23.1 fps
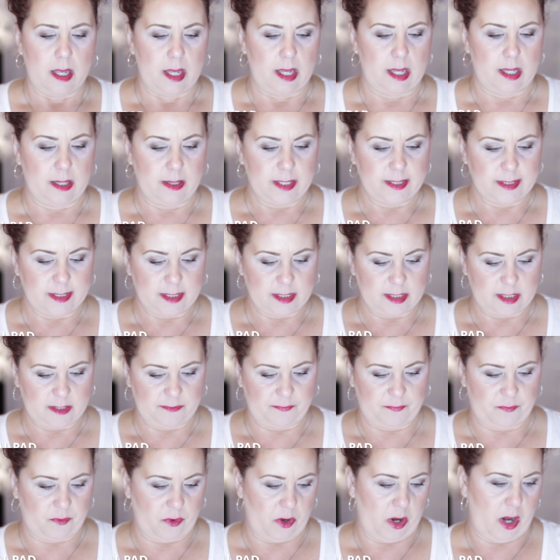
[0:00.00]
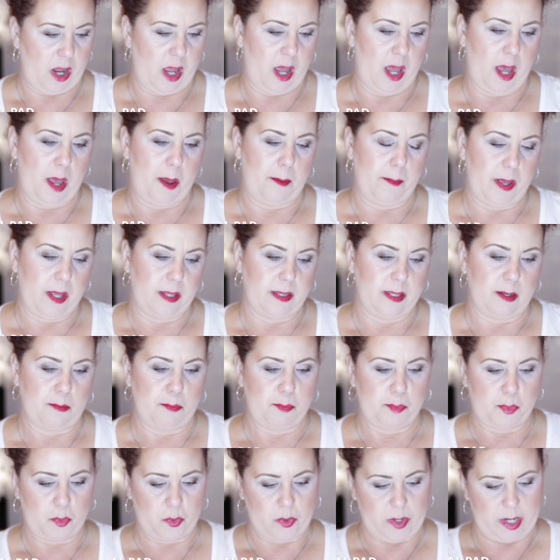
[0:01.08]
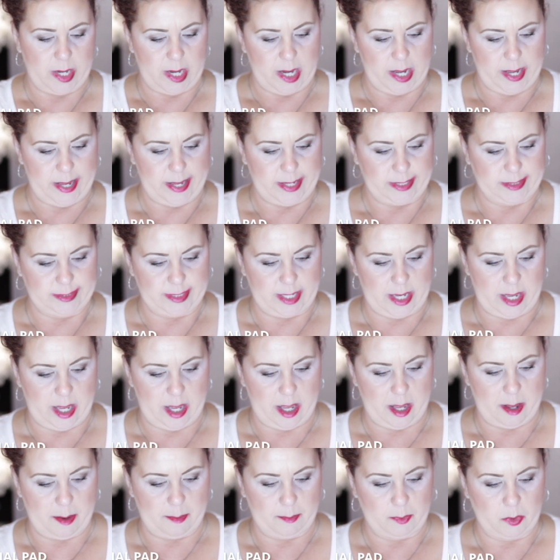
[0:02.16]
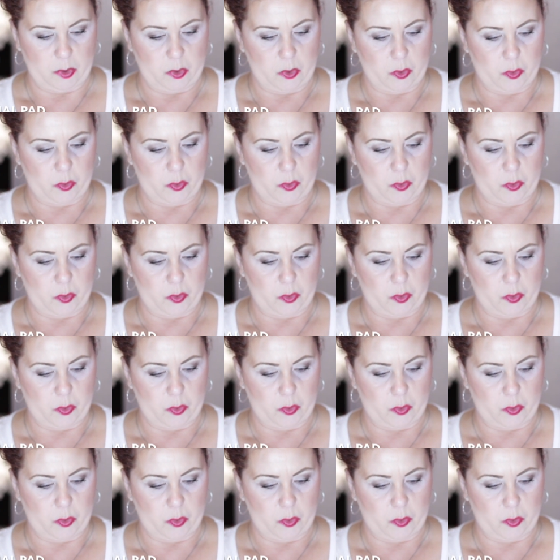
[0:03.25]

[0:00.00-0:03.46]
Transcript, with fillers: and this is from the brand um,